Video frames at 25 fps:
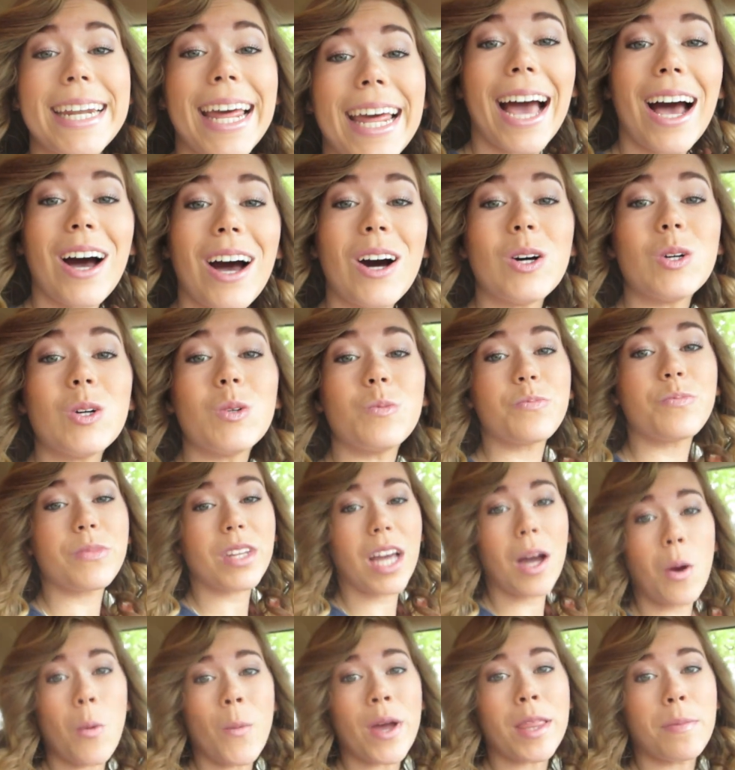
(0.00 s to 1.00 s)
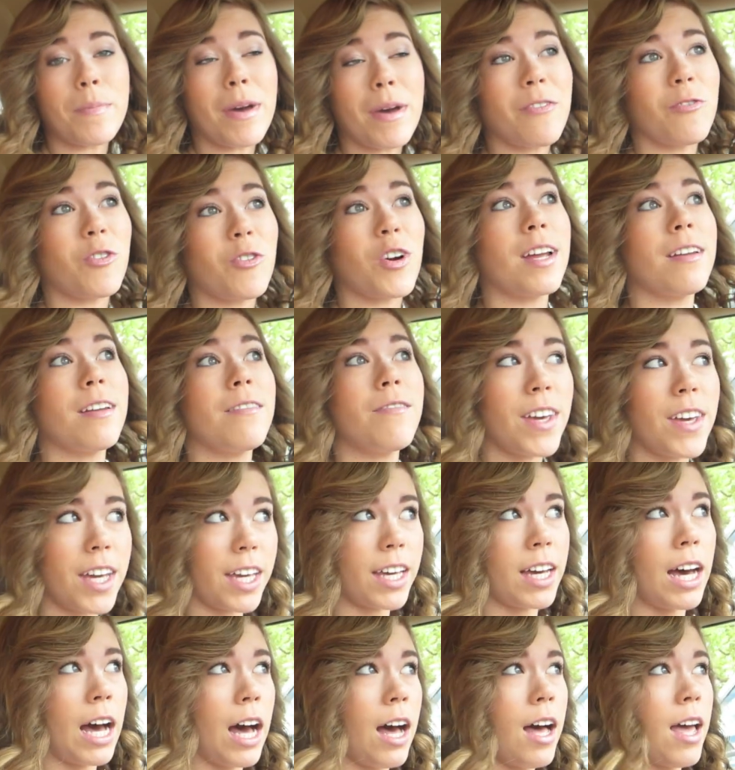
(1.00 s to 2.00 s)
now with my friend
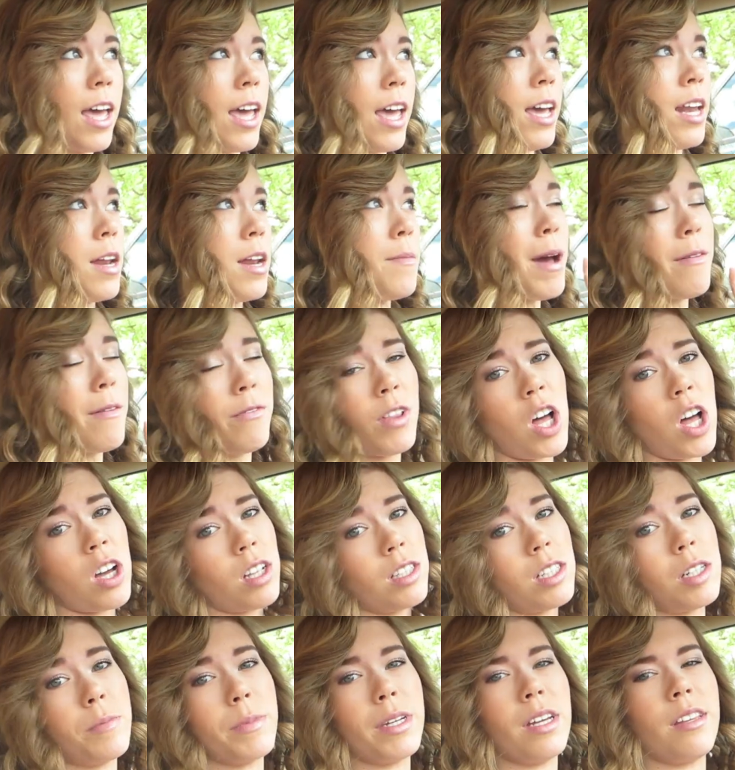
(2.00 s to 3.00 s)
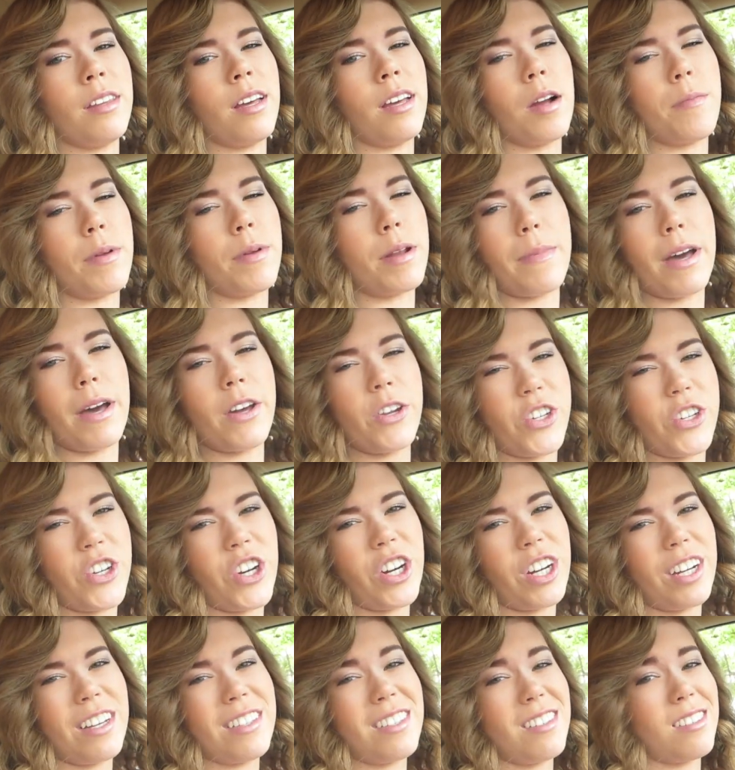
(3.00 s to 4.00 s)
Vicka, and I might vlog a little bit in there, but I'm not
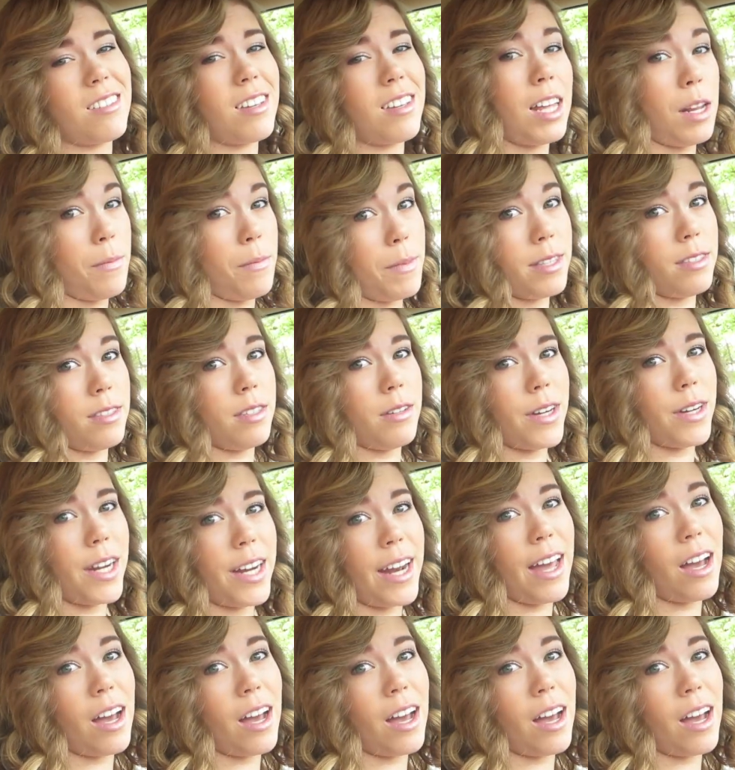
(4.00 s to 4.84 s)
sure because it's kind of busy right